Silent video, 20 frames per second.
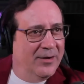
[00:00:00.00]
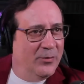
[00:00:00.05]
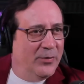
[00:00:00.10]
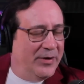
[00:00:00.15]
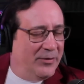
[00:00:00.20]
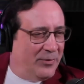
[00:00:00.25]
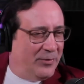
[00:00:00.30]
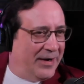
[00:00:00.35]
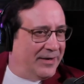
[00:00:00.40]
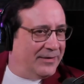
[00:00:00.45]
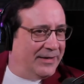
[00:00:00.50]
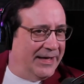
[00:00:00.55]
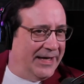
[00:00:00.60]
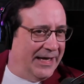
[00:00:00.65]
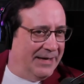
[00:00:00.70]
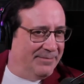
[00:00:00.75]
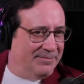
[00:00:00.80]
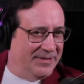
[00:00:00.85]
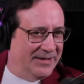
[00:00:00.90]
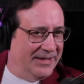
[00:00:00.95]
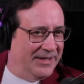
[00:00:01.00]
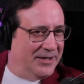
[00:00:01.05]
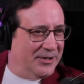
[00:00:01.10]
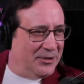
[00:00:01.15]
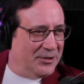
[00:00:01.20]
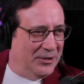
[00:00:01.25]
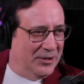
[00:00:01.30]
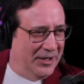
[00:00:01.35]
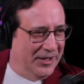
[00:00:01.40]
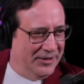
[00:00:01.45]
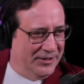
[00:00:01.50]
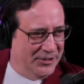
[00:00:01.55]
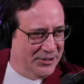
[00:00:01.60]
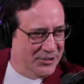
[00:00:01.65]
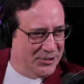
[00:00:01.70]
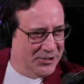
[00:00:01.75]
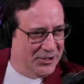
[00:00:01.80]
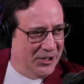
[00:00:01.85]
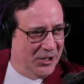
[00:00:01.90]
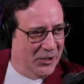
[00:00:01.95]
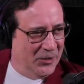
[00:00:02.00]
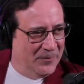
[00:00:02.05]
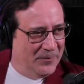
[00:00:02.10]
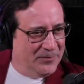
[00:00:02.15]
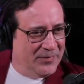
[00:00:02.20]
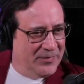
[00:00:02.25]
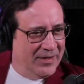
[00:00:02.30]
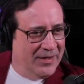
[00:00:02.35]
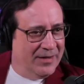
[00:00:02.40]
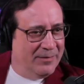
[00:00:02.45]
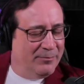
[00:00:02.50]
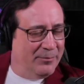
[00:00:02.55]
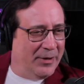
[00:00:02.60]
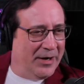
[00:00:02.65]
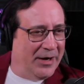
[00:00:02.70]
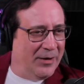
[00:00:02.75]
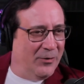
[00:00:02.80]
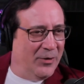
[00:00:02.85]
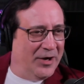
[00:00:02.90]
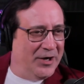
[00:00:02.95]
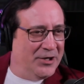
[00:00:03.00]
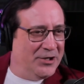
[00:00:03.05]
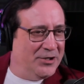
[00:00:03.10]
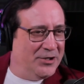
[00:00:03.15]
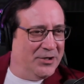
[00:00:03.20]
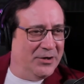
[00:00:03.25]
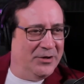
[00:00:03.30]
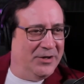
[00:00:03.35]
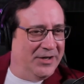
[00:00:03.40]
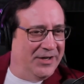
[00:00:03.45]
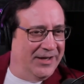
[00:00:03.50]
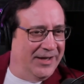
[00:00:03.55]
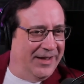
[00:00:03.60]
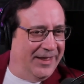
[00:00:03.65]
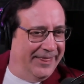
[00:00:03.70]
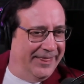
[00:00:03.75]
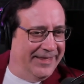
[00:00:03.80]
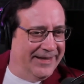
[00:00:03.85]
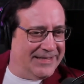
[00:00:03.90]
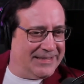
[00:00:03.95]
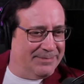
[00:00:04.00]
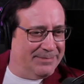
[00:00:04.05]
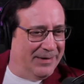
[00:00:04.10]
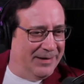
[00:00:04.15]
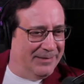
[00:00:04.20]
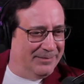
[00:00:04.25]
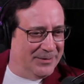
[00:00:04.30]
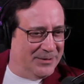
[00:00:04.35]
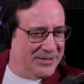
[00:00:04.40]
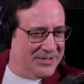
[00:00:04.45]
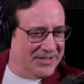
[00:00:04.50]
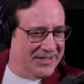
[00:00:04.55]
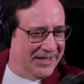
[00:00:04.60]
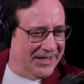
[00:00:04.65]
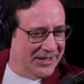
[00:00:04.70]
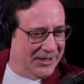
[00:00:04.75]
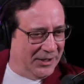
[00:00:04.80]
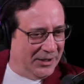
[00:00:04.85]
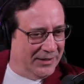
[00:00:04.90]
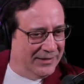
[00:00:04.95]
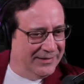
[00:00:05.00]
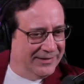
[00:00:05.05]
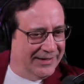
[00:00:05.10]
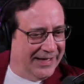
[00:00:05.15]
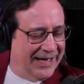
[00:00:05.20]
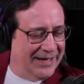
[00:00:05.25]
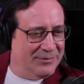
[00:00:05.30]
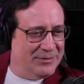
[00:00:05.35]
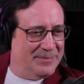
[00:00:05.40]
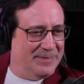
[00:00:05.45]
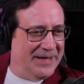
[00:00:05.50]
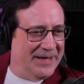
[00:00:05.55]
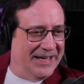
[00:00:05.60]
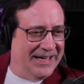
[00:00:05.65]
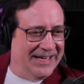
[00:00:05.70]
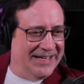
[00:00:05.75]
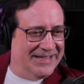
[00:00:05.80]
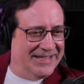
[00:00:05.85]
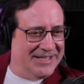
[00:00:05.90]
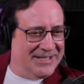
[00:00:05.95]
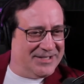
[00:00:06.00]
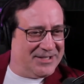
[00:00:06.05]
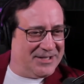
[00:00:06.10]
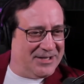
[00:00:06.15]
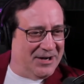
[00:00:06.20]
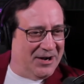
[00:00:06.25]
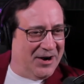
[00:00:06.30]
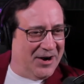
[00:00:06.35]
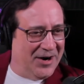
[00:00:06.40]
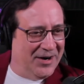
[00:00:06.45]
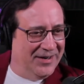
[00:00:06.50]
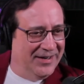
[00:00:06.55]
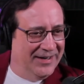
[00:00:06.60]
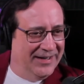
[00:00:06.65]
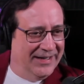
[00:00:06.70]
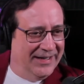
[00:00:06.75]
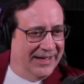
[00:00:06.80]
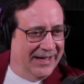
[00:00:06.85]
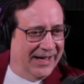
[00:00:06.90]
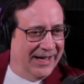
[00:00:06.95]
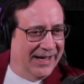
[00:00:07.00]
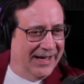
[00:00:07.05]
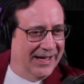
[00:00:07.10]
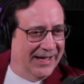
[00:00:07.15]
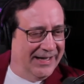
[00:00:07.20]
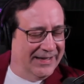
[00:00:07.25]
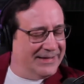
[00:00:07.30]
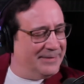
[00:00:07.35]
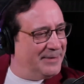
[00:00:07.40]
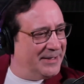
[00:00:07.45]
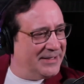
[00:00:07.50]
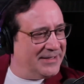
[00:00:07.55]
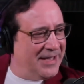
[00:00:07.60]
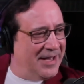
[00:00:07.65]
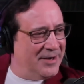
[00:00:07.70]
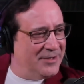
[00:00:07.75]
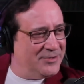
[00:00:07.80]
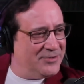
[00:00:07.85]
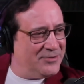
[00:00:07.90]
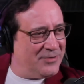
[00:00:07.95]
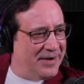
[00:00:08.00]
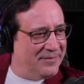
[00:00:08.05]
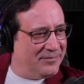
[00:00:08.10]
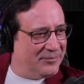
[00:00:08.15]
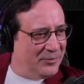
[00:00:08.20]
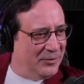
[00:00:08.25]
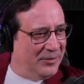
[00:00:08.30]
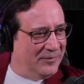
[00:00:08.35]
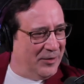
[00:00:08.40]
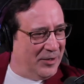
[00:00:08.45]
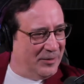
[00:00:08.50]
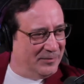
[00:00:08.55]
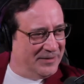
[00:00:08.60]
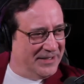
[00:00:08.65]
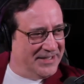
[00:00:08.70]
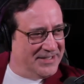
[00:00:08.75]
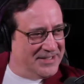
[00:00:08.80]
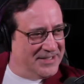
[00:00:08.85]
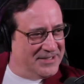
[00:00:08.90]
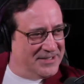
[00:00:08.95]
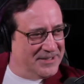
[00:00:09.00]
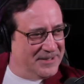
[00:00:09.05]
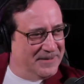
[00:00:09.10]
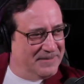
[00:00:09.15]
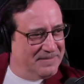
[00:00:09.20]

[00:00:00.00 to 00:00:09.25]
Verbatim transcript: We rarely get political on this show, mm-hmm. but I want to show you this bumper sticker. I was behind this car uh, at the McDonald's drive-through of all places.